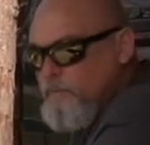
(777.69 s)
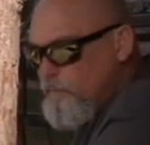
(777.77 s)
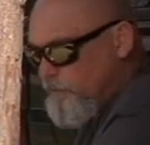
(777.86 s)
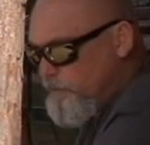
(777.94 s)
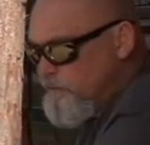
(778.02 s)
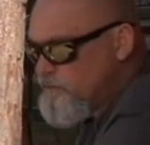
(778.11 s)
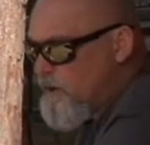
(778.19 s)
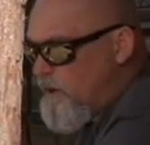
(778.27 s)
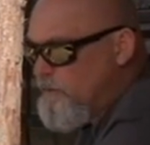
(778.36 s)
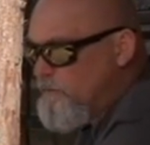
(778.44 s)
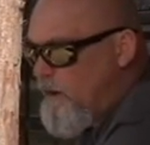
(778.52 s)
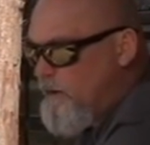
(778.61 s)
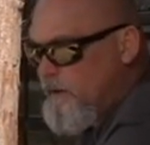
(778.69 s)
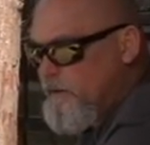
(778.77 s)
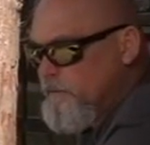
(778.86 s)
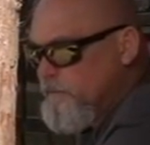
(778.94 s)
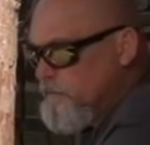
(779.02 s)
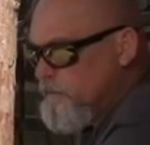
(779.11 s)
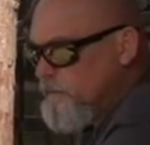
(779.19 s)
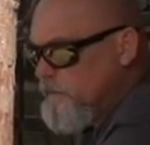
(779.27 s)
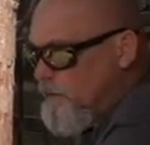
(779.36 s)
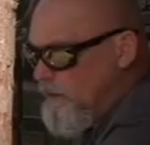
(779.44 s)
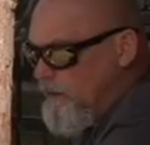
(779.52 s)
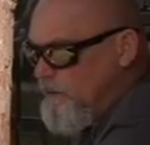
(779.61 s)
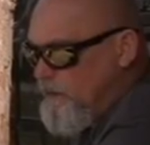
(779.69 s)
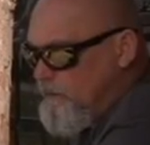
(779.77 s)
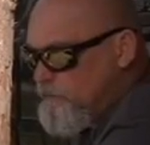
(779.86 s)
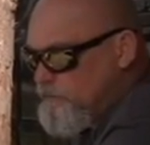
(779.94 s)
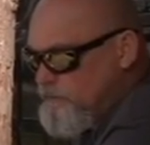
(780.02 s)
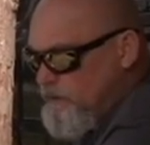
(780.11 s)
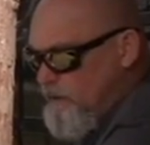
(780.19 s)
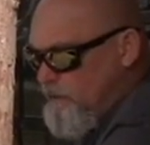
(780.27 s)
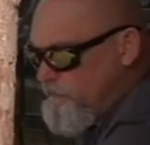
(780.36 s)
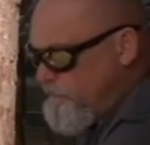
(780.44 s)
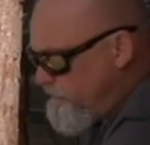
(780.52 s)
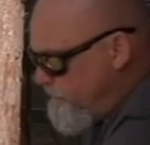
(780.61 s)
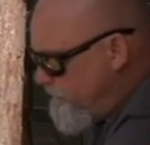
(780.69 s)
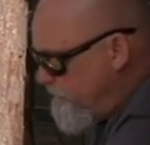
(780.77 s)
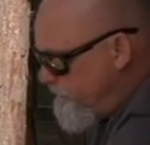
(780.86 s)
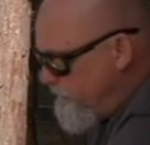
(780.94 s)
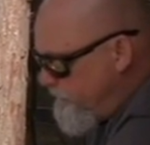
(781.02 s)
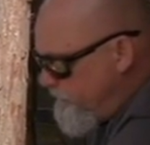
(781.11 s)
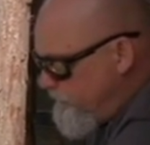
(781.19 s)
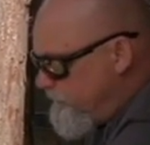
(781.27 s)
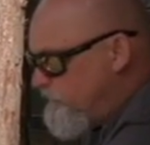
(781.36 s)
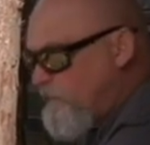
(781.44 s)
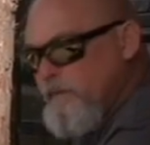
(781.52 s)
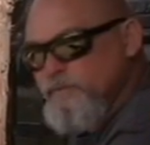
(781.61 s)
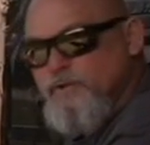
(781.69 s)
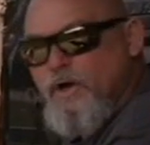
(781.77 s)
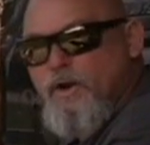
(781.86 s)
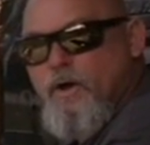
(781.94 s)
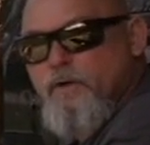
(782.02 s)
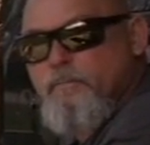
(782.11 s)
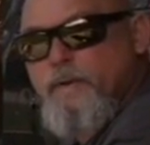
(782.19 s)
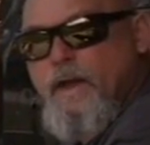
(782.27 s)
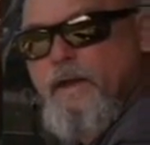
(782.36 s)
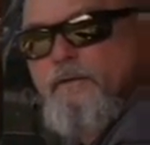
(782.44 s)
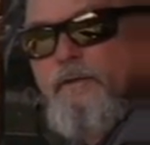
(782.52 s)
with this gun right here, and that was done on a bet.